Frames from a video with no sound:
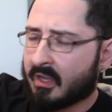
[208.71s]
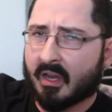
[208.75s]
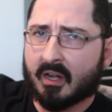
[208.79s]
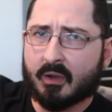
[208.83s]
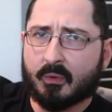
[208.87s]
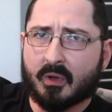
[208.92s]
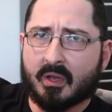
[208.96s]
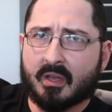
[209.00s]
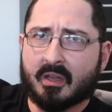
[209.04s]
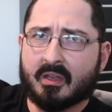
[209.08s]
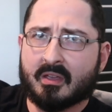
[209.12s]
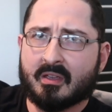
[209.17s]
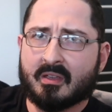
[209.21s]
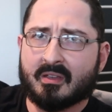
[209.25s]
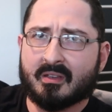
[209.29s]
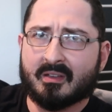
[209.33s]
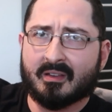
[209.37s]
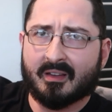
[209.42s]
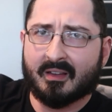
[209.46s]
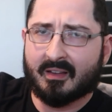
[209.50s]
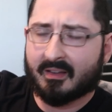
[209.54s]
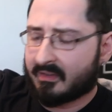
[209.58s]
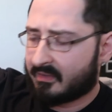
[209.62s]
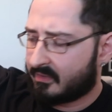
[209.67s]
Anyway,
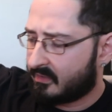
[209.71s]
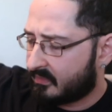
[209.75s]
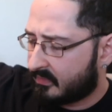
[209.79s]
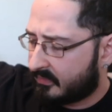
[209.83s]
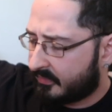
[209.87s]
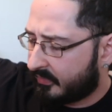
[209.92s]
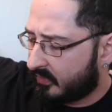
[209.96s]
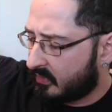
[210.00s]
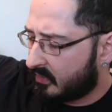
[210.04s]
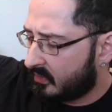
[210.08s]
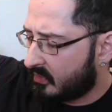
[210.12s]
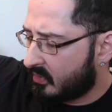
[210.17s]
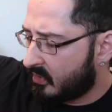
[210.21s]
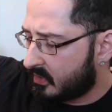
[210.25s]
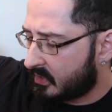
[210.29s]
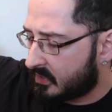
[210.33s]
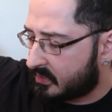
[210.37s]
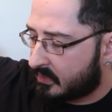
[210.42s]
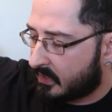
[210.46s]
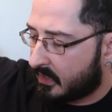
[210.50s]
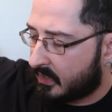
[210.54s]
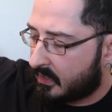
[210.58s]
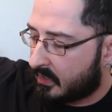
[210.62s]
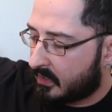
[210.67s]
for the
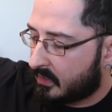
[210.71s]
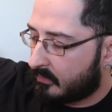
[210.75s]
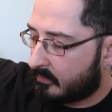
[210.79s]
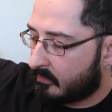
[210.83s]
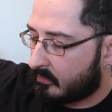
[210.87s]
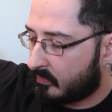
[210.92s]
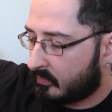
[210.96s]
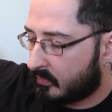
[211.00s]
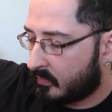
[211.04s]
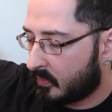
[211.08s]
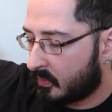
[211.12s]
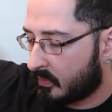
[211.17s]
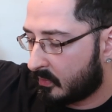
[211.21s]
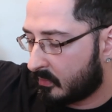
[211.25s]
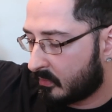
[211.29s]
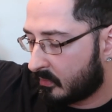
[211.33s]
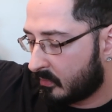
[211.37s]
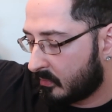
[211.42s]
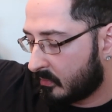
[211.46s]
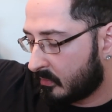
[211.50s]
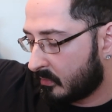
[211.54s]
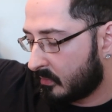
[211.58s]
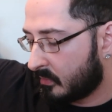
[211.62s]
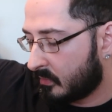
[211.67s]
longest time,
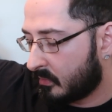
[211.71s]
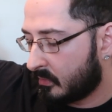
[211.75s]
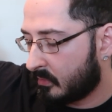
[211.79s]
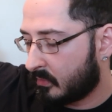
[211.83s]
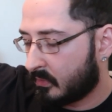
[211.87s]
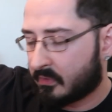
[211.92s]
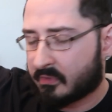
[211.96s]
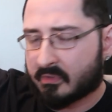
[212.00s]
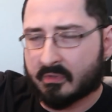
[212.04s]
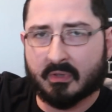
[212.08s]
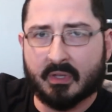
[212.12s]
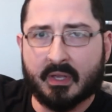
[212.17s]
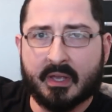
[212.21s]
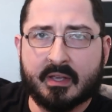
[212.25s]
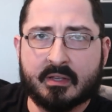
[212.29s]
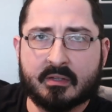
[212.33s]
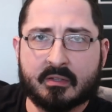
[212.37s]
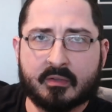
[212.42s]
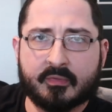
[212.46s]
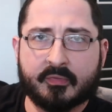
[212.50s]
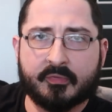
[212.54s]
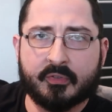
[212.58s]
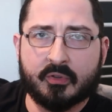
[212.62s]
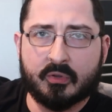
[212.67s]
these
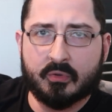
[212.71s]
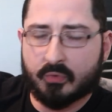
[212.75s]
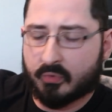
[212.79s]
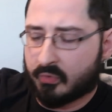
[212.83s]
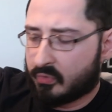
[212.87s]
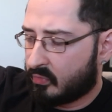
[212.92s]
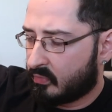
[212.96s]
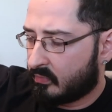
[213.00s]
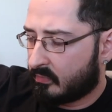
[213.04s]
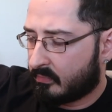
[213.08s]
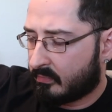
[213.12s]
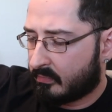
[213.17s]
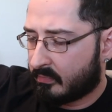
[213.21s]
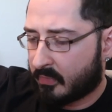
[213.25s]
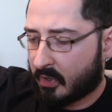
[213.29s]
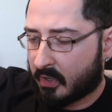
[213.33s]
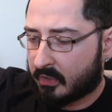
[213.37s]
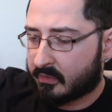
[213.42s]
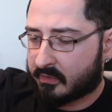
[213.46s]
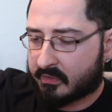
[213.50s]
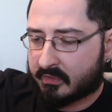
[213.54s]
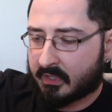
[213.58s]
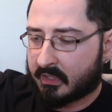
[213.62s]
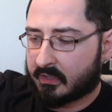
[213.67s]
last few
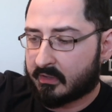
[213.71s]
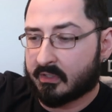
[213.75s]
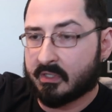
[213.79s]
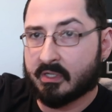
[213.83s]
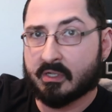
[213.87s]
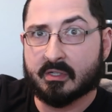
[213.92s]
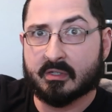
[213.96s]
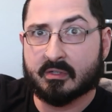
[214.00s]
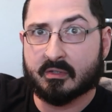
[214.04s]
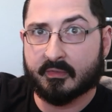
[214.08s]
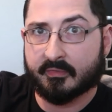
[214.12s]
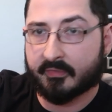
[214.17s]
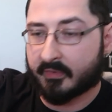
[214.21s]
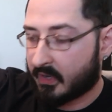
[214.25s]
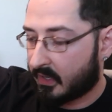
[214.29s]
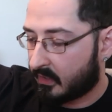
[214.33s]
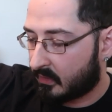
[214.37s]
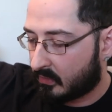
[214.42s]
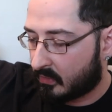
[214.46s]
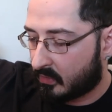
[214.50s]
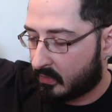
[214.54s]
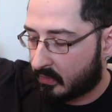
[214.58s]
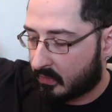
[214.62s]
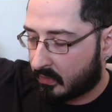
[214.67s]
months at least, if
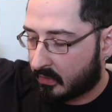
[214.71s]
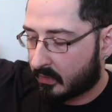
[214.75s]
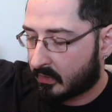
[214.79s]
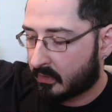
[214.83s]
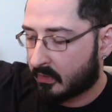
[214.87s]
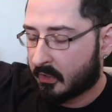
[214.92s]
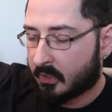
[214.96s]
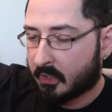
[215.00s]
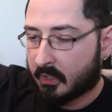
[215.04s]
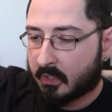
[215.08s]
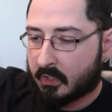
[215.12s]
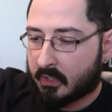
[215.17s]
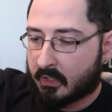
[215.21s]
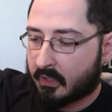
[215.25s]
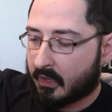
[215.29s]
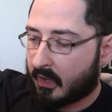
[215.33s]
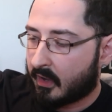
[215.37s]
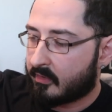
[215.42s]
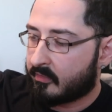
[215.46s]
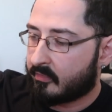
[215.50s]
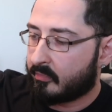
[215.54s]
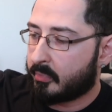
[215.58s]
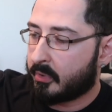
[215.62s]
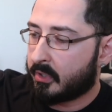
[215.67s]
not longer,
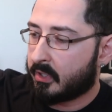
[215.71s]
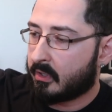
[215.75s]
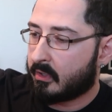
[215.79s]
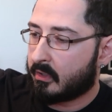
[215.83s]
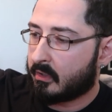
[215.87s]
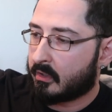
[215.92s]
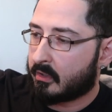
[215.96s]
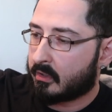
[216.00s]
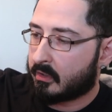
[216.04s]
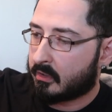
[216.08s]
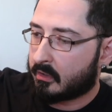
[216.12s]
I've been,